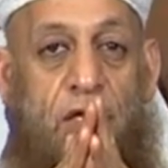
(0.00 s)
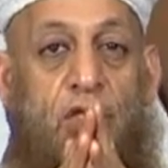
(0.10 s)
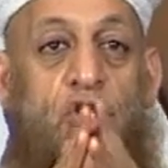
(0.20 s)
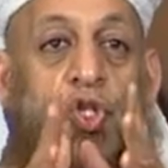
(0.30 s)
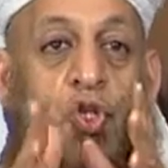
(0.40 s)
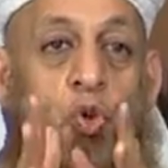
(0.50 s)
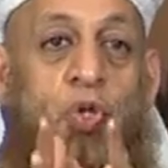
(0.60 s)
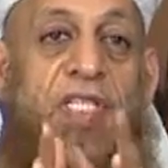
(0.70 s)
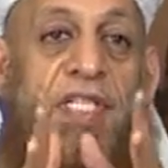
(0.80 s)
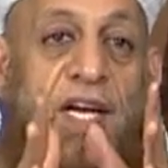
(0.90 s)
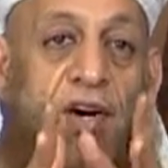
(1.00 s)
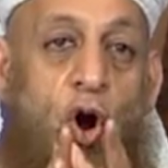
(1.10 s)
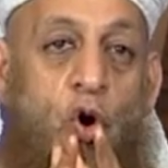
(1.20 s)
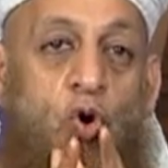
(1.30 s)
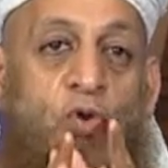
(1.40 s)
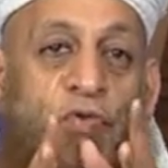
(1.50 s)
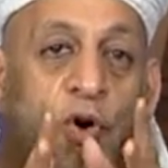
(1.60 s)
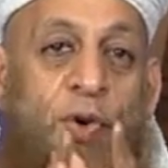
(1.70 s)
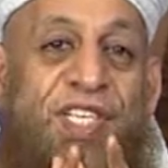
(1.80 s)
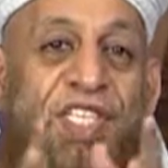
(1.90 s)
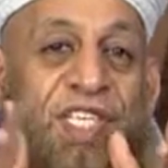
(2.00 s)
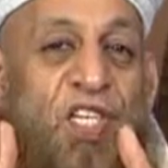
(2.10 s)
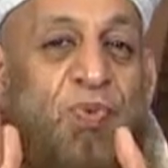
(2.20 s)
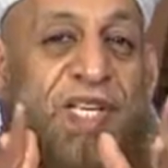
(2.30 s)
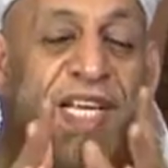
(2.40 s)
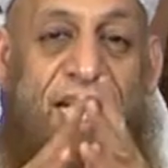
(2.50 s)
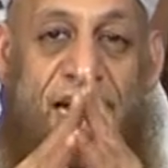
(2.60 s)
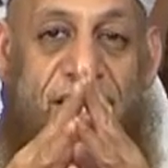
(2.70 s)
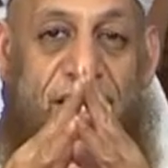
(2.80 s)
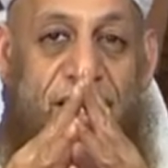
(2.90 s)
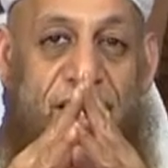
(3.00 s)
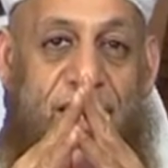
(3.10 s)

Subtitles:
suits the role for which it has been created.